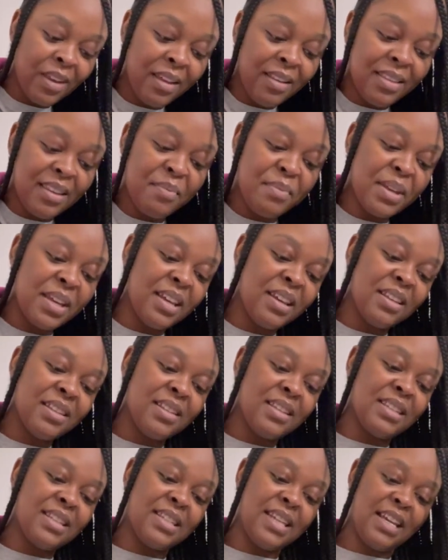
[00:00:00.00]
Let me get
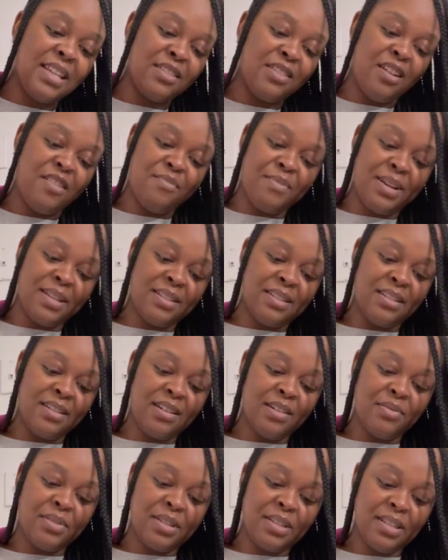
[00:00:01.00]
this taste off my
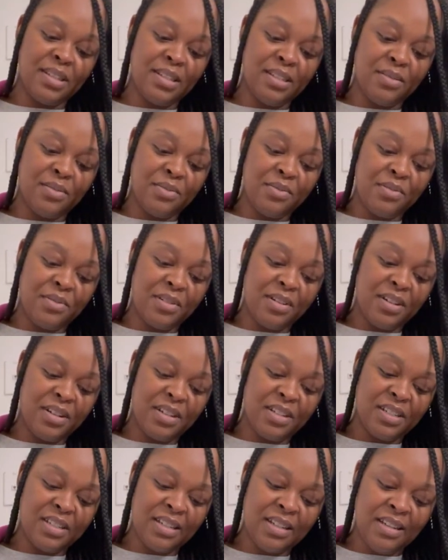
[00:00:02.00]
tongue with this little
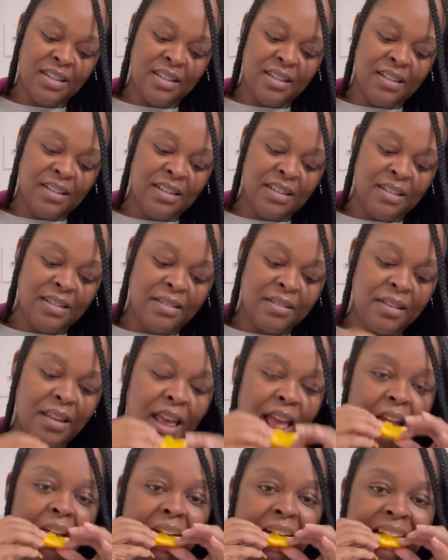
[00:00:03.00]
orange.
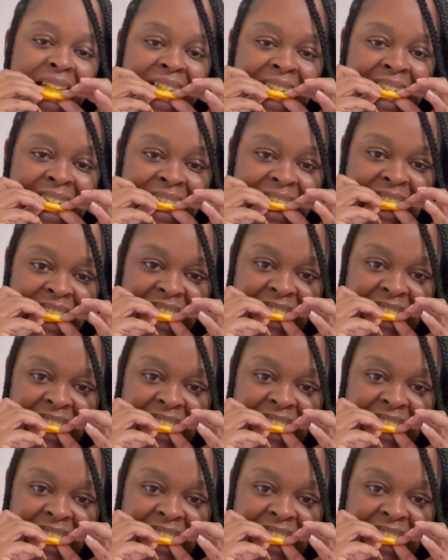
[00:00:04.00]
Mmm.